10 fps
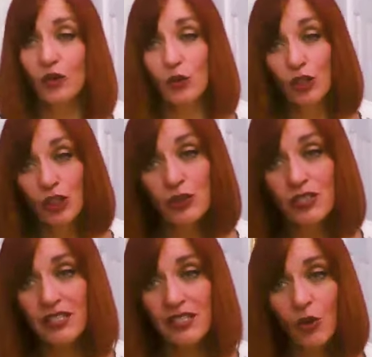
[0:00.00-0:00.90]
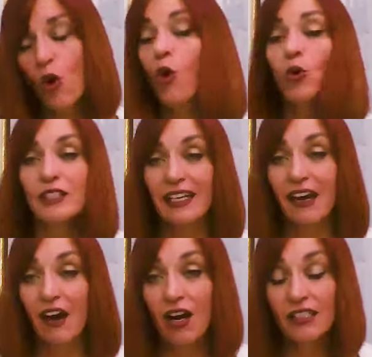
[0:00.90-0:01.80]
You're still holding
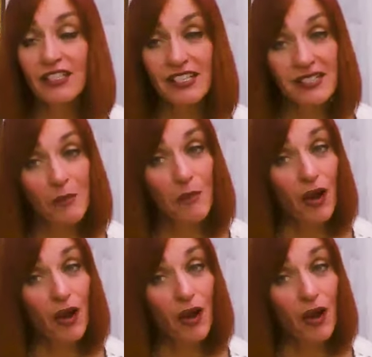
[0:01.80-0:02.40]
on to some